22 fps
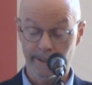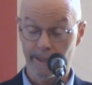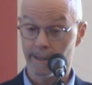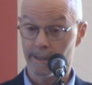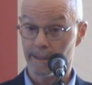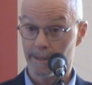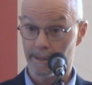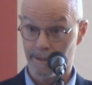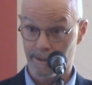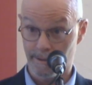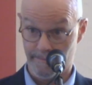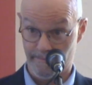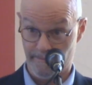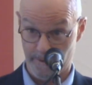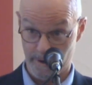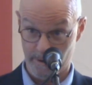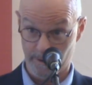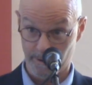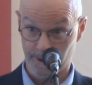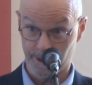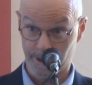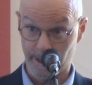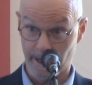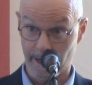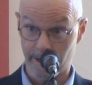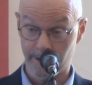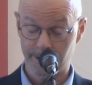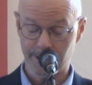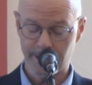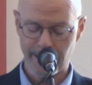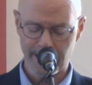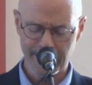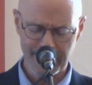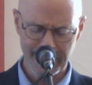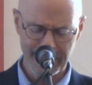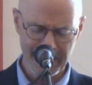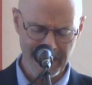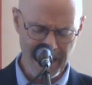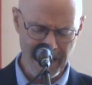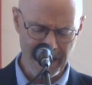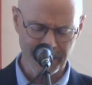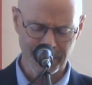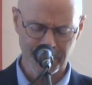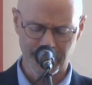And Pharaoh's daughter says
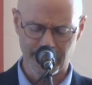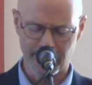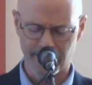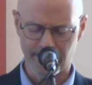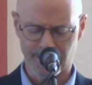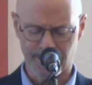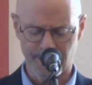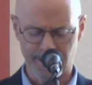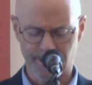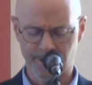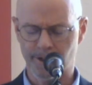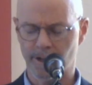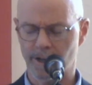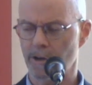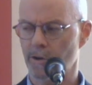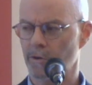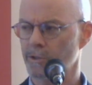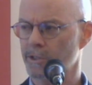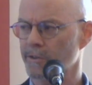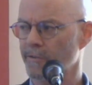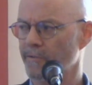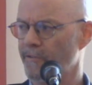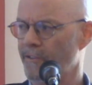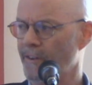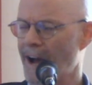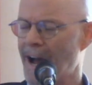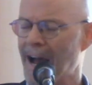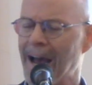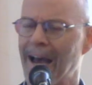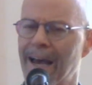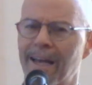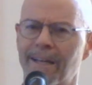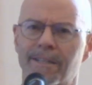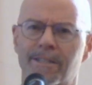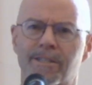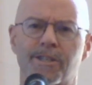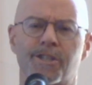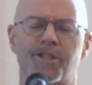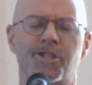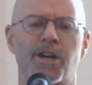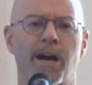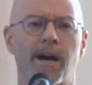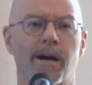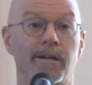yes, and the sister goes and finds the
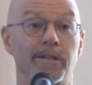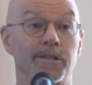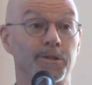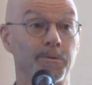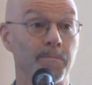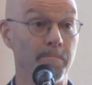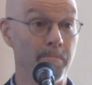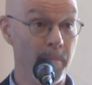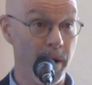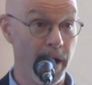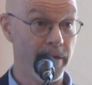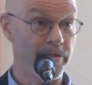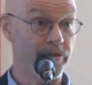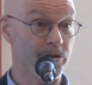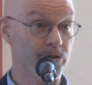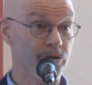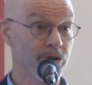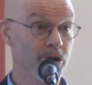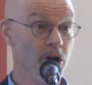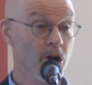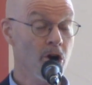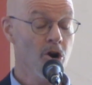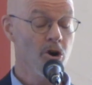child's mother,